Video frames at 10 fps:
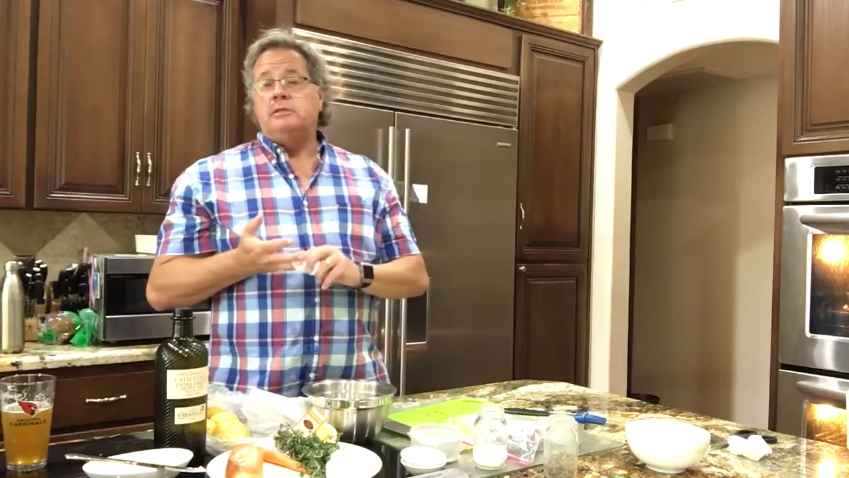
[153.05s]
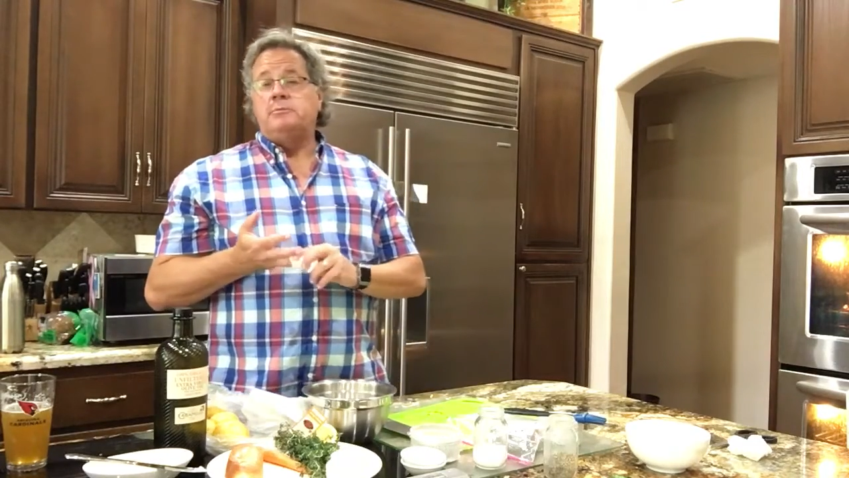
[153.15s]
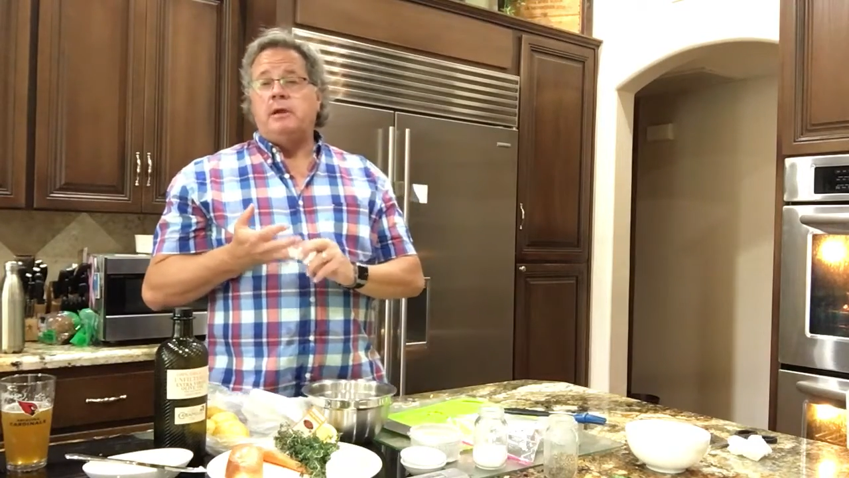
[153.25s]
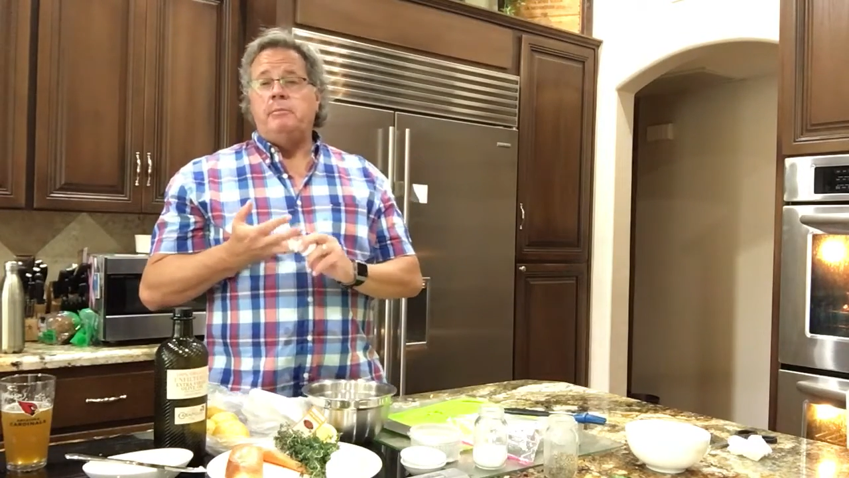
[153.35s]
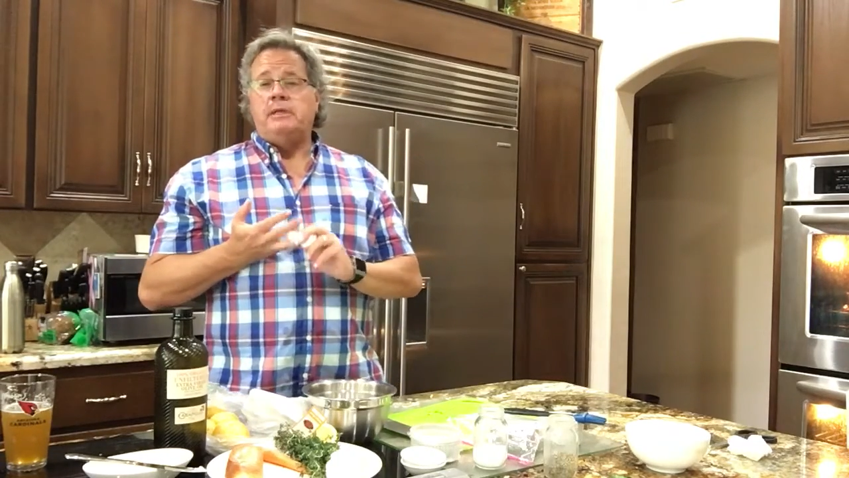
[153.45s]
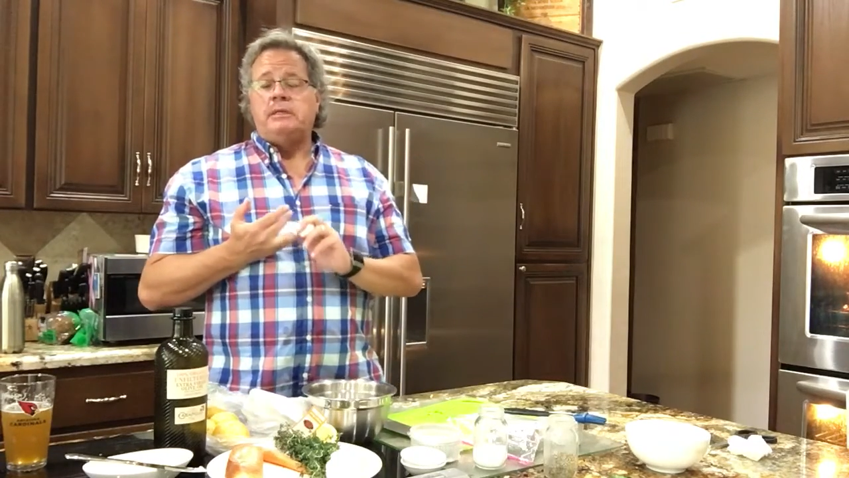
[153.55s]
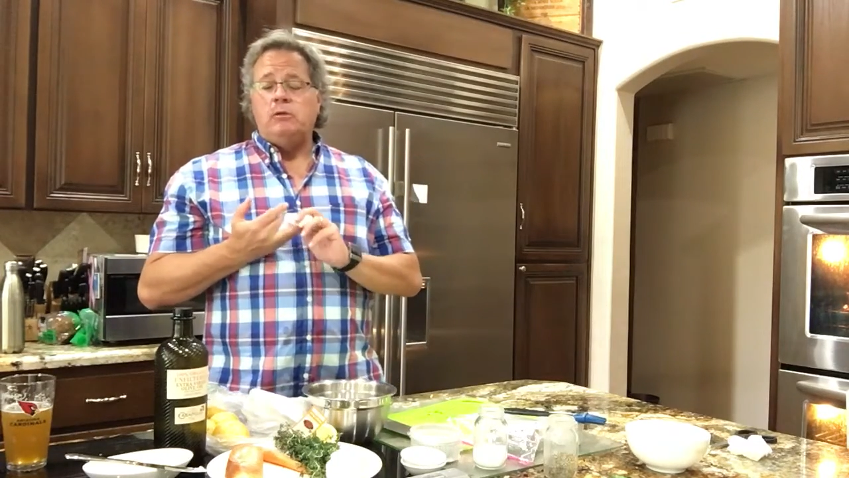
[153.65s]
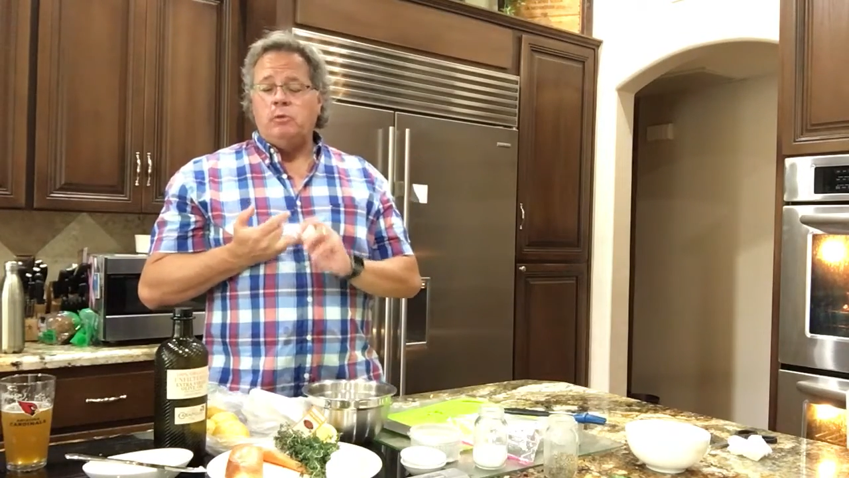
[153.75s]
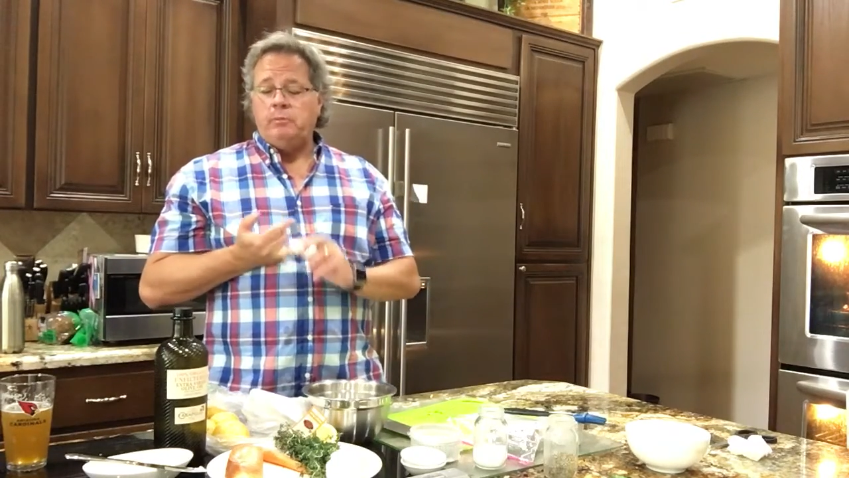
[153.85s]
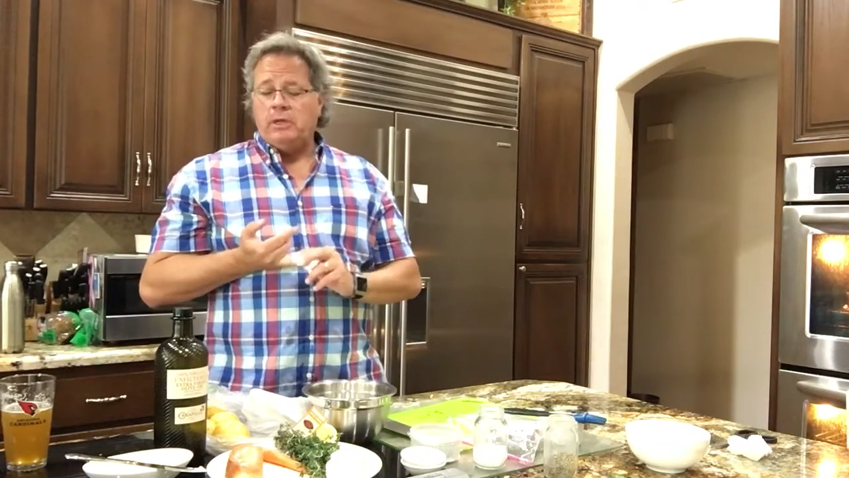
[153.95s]
but I bet they
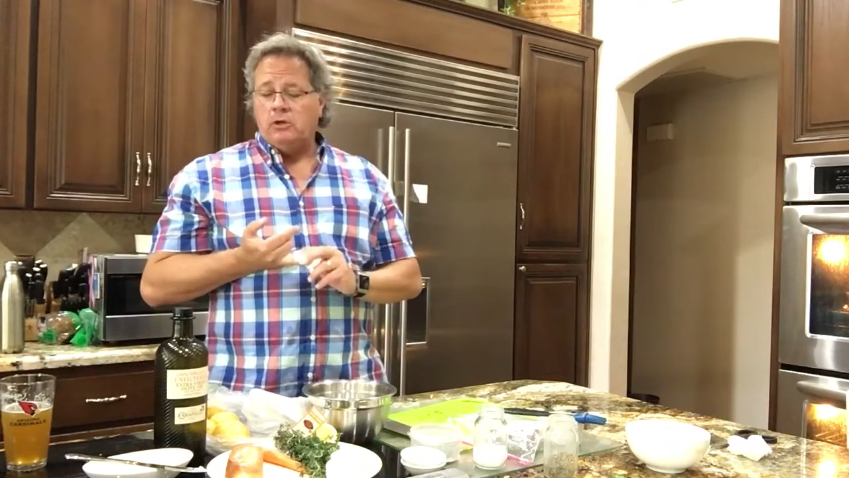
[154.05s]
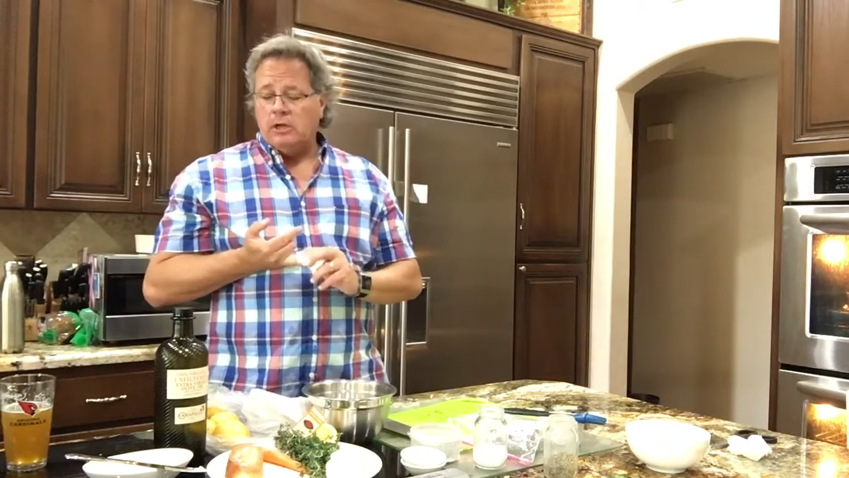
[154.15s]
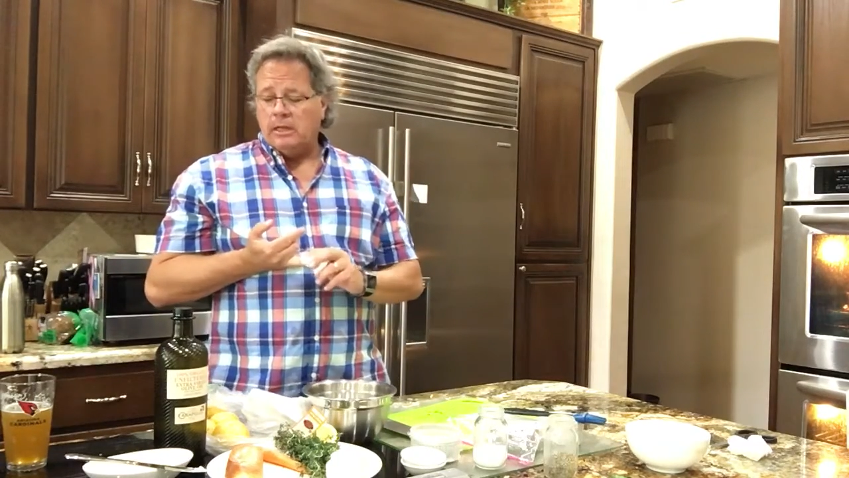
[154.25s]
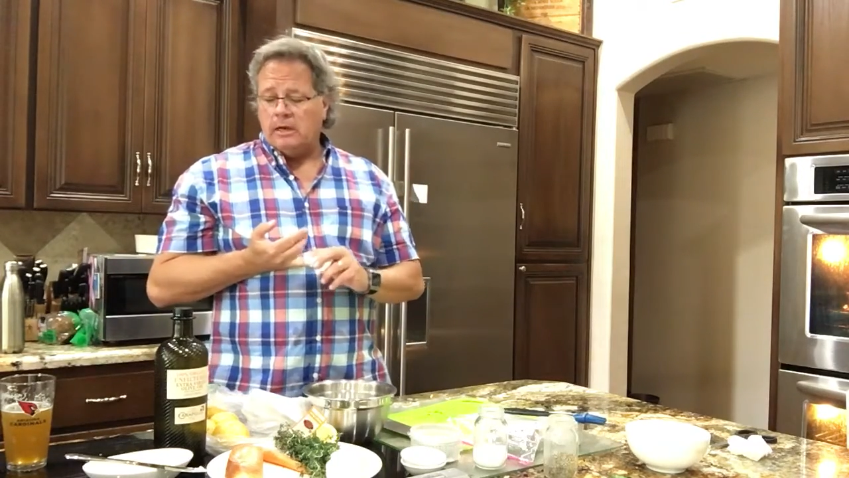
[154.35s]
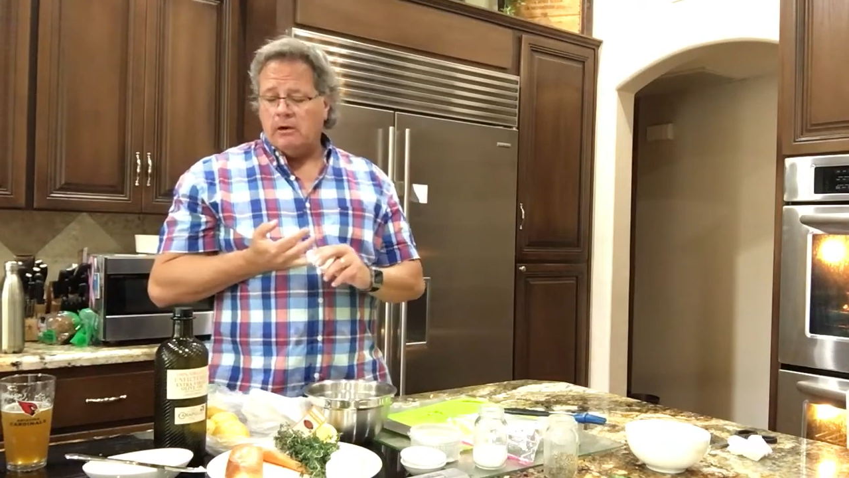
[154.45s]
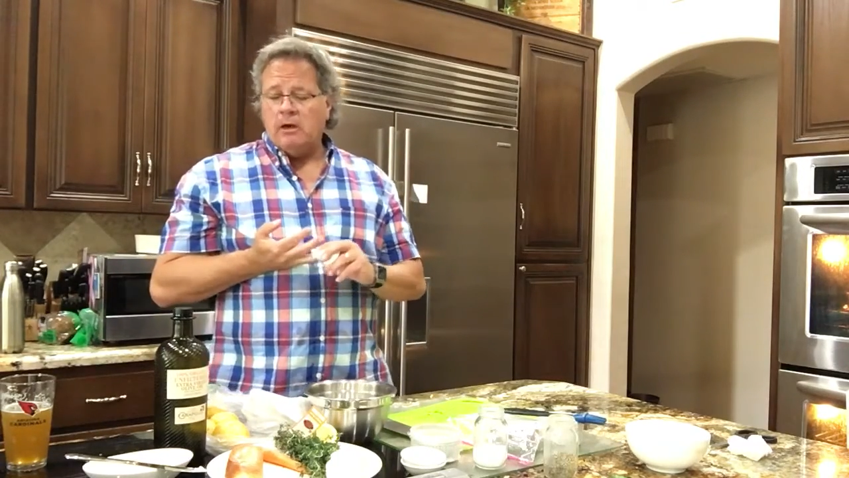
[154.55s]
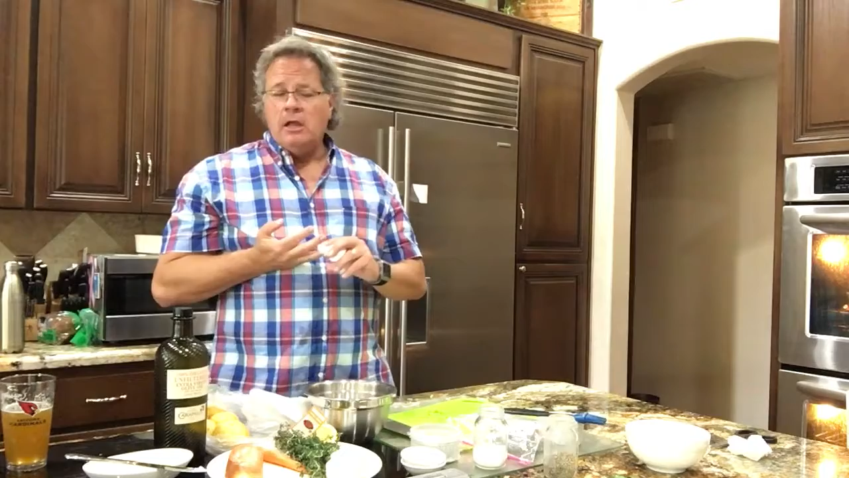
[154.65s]
would be good in there.